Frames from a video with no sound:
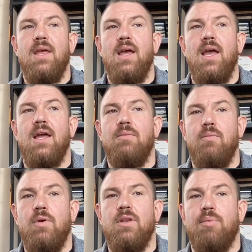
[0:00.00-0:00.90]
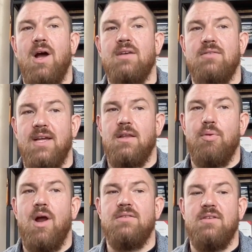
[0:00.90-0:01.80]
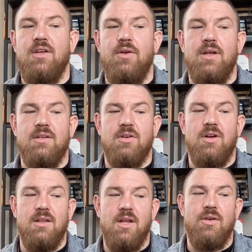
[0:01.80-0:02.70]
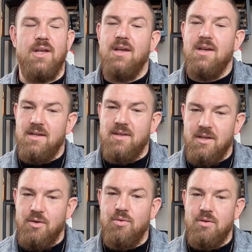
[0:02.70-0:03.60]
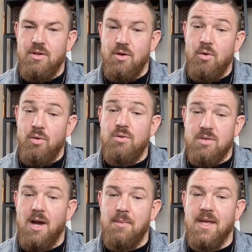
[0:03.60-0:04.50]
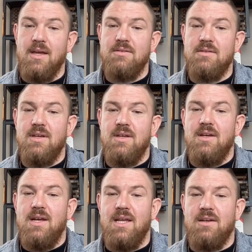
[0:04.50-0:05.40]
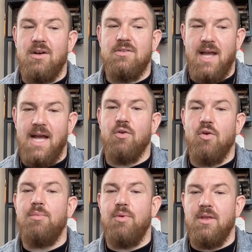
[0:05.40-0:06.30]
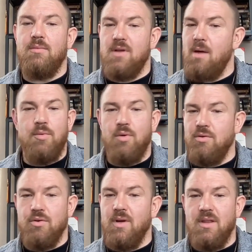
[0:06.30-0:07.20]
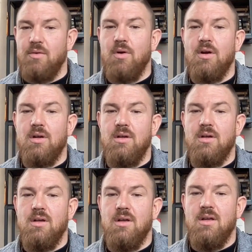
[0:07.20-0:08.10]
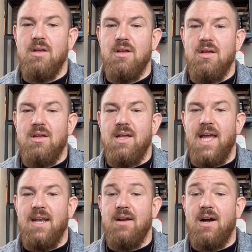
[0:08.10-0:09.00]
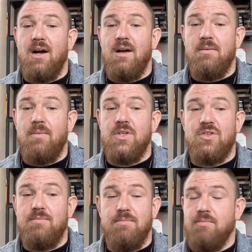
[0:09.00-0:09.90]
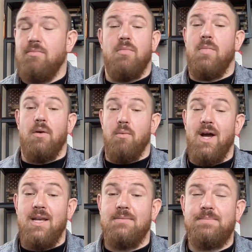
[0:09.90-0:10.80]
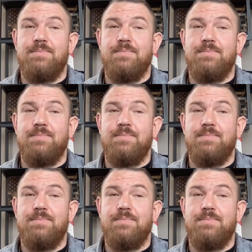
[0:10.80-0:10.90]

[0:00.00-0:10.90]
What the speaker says: And when the prosecuting attorney literally, he's like, you know who Tomy is? And Dara's like, I grew up with him. Tomy won't do anything wrong. And what?